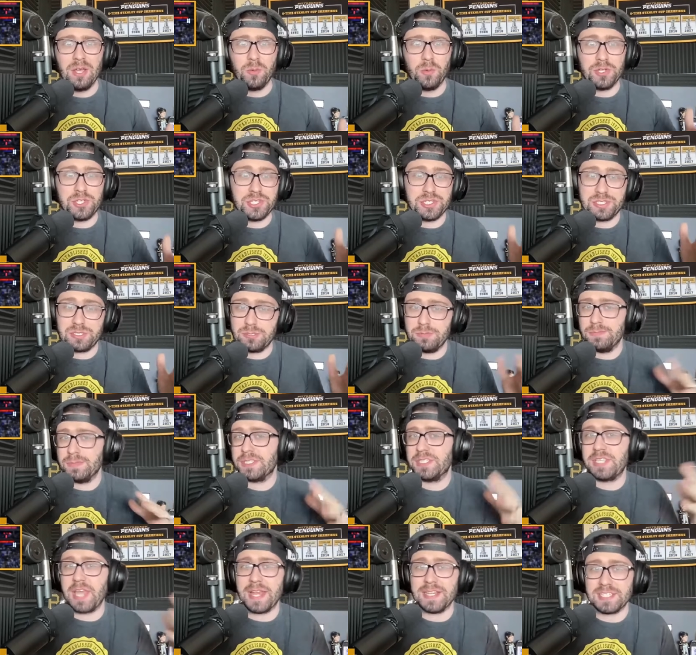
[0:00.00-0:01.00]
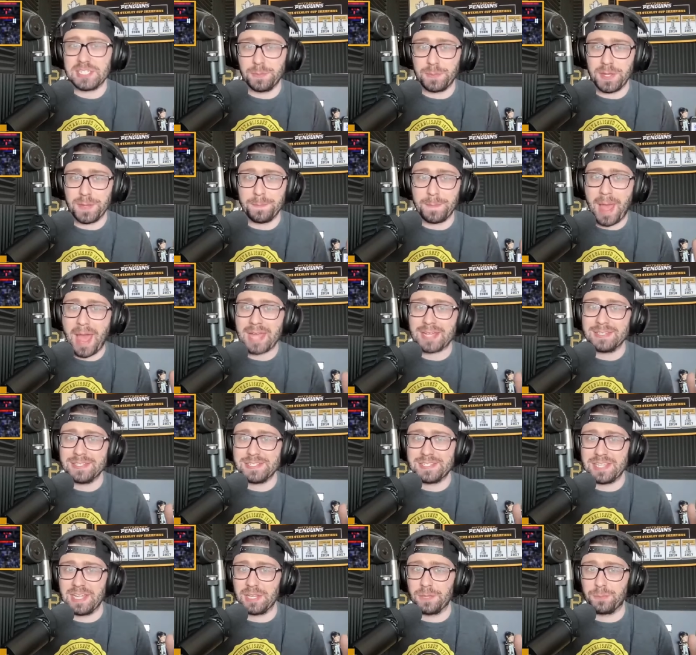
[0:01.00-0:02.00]
which is set to be
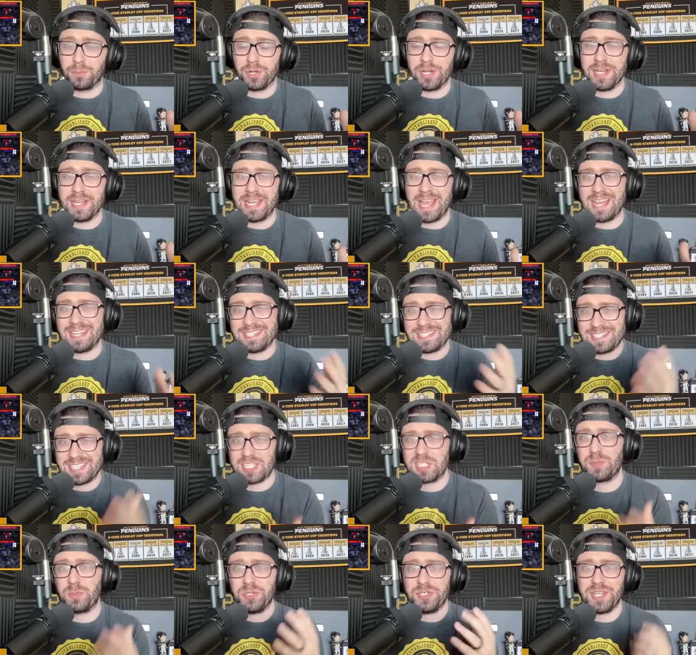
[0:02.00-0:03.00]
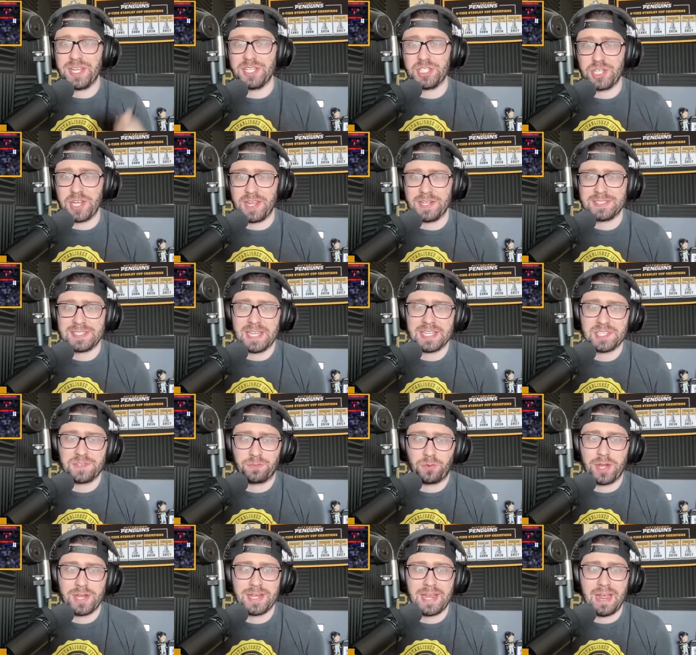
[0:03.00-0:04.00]
Macklin Celebrini at 6% chance as of
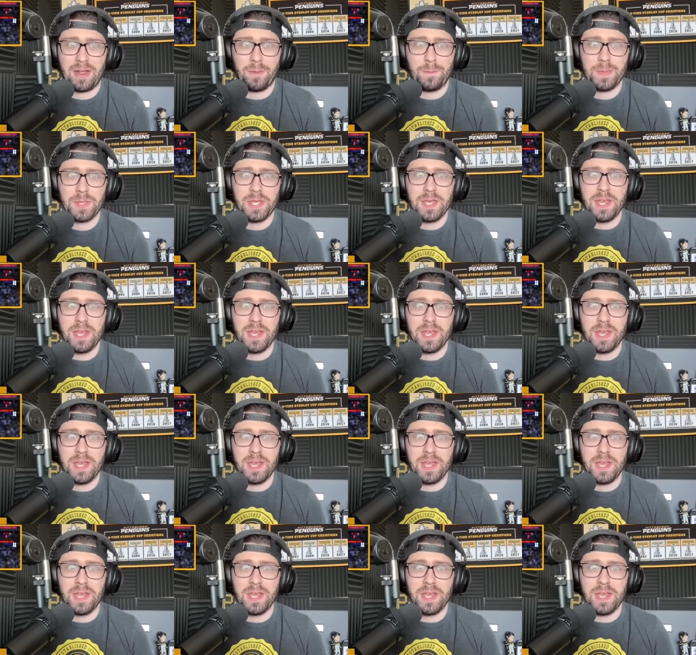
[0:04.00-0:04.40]
right now,